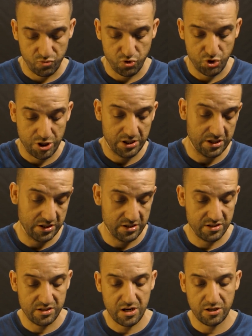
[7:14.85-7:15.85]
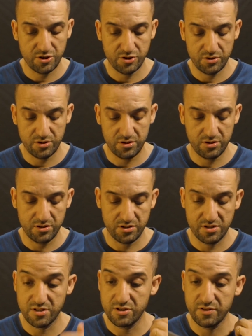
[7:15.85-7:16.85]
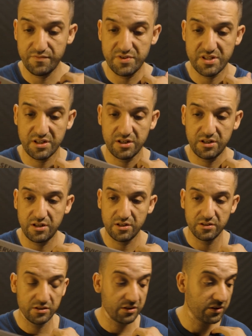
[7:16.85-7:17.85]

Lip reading: general instruction, the service card,